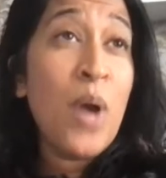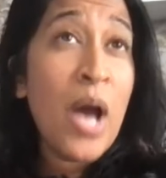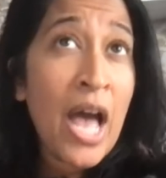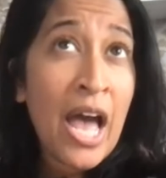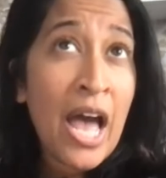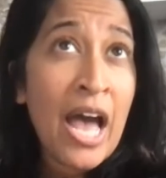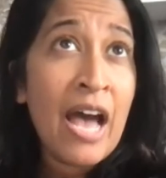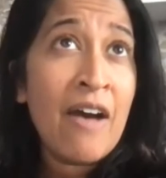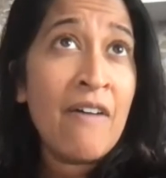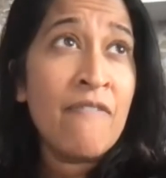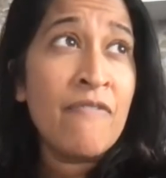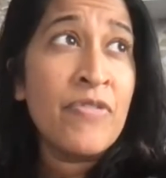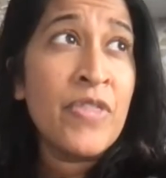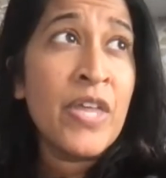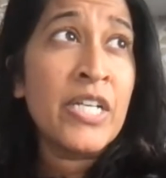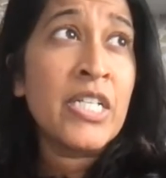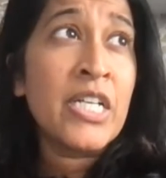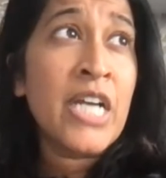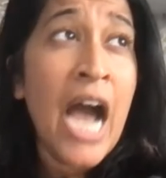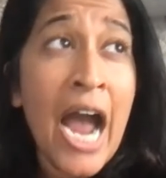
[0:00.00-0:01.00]
have
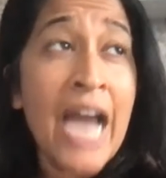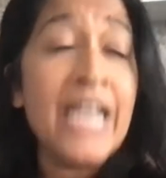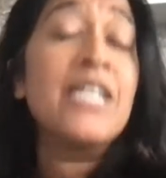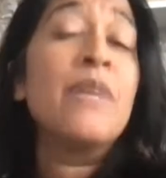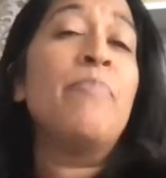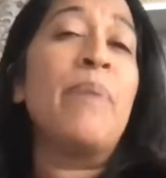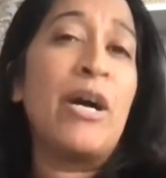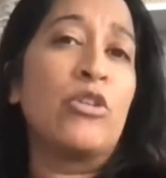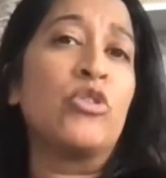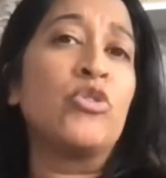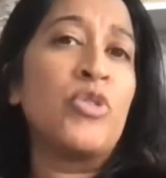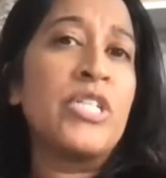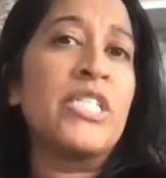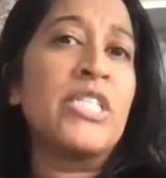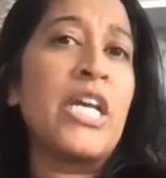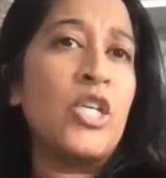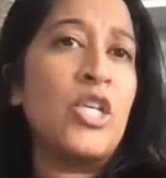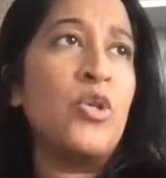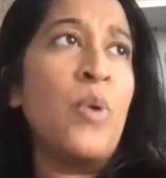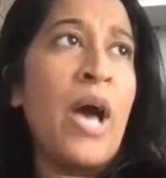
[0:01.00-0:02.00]
that kind of
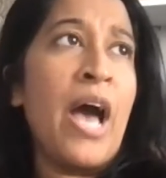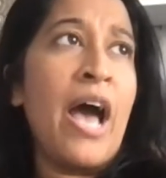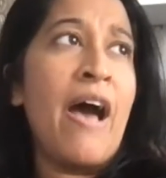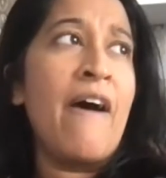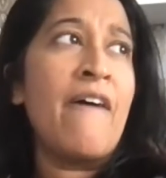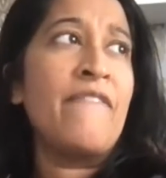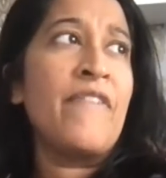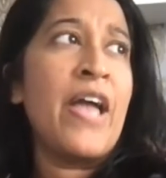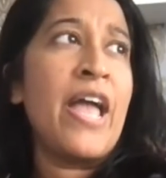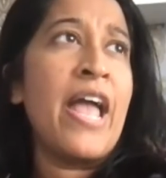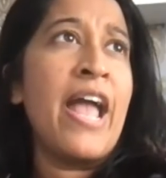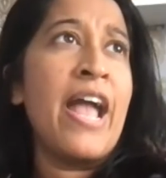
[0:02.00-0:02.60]
boundaries that you have.